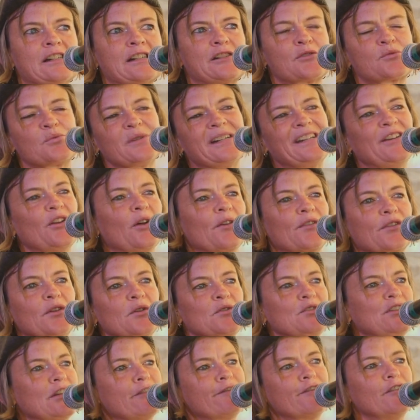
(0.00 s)
Because we're not
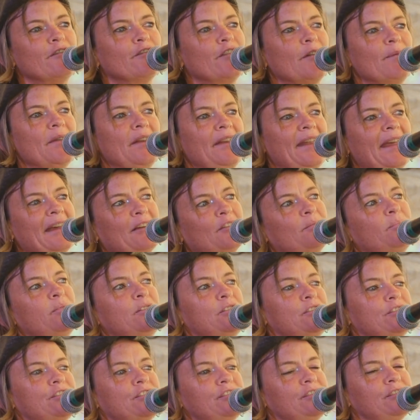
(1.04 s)
so different from the next
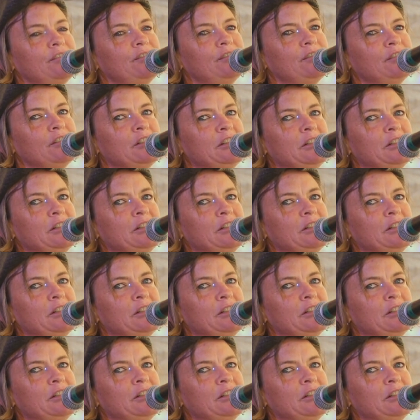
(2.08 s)
person